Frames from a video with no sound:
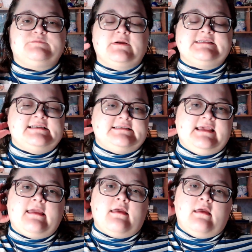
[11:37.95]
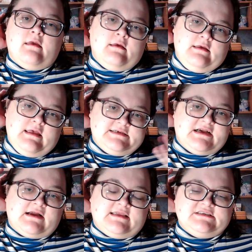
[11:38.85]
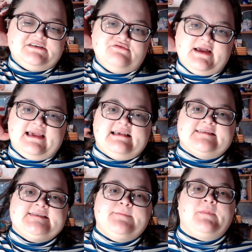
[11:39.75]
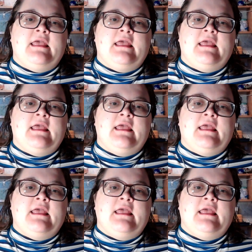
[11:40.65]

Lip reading: presenting and talking to you guys,